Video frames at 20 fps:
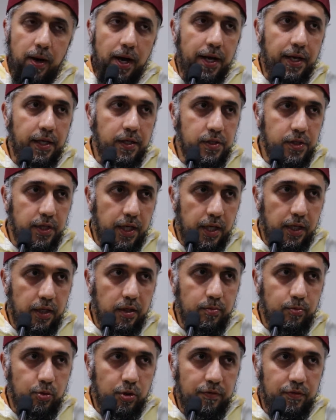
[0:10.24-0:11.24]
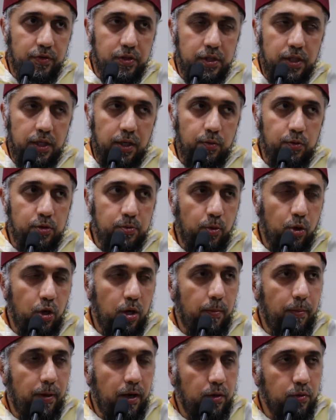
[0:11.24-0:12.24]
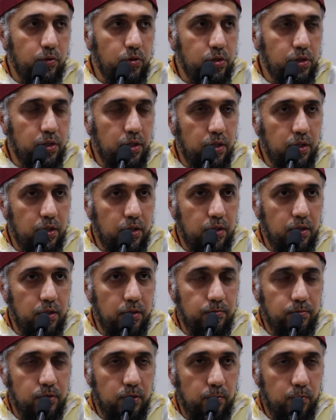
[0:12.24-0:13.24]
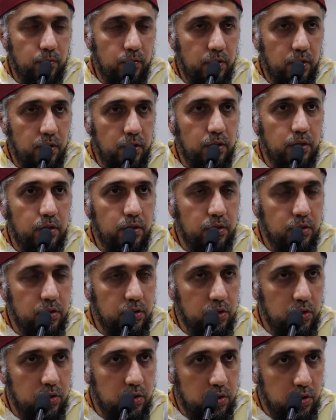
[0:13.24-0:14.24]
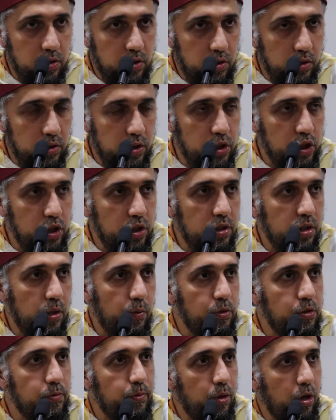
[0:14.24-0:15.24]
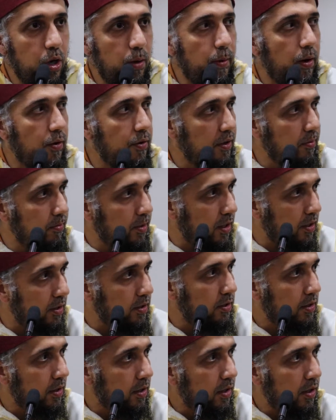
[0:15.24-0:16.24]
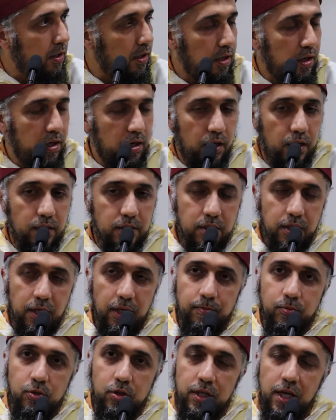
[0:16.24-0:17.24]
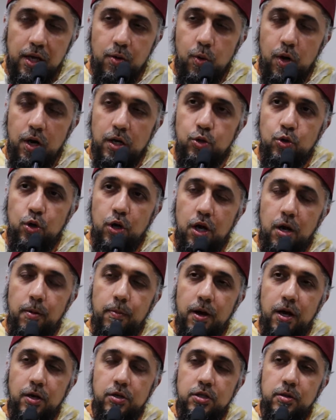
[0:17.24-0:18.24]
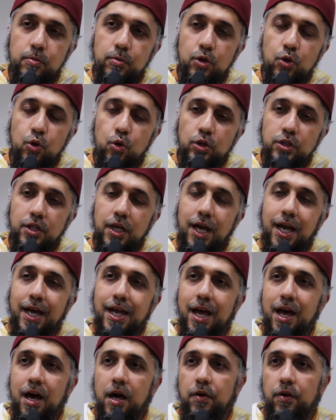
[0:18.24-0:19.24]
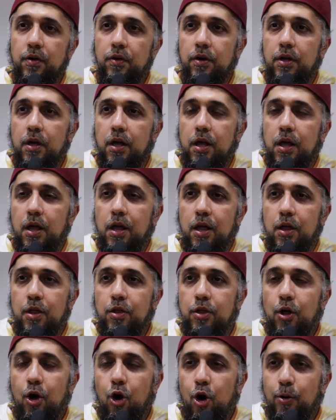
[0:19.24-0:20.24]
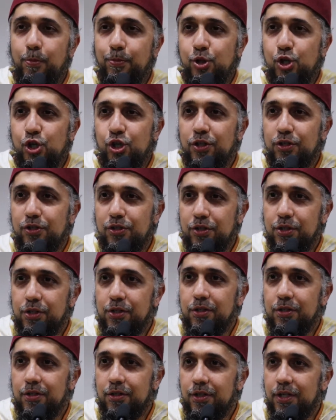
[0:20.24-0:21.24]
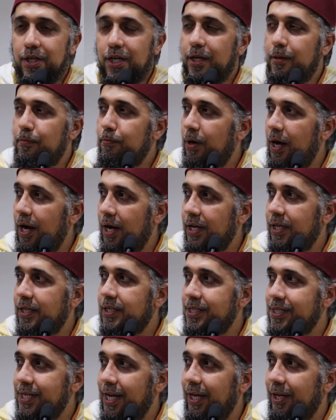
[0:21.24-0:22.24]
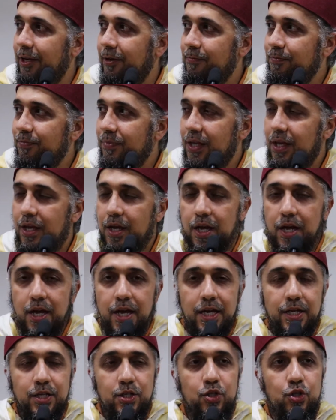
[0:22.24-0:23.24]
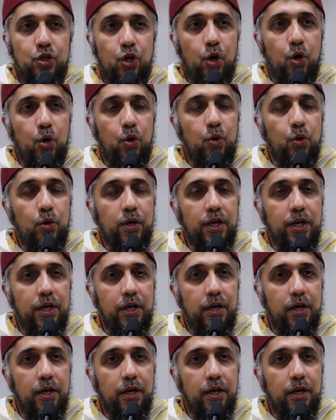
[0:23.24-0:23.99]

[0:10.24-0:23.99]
buying and selling previously, and we spoke about some of the conditions, and we spoke about riba last time. Today we're going to talk about something called khayar, the options in buying and selling. So